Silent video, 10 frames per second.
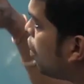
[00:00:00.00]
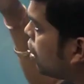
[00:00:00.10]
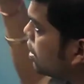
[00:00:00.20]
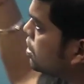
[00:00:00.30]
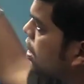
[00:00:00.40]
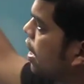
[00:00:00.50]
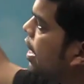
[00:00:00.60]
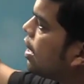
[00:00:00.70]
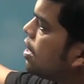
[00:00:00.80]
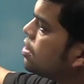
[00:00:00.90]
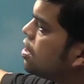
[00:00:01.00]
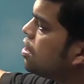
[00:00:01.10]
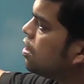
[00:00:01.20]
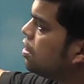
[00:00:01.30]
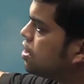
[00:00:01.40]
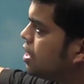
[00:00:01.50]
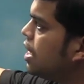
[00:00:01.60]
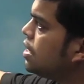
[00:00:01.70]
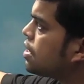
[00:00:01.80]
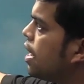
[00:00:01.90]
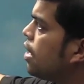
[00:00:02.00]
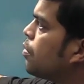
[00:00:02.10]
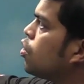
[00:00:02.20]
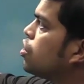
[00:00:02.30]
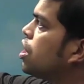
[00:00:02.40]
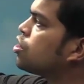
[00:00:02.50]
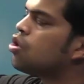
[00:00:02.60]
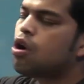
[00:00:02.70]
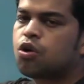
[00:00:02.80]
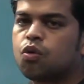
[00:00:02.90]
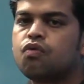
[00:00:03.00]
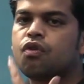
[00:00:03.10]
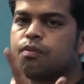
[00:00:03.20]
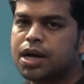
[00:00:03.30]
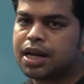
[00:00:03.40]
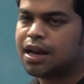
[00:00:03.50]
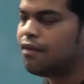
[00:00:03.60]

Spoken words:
is the correct answer? C is correct because it is not true for multi-level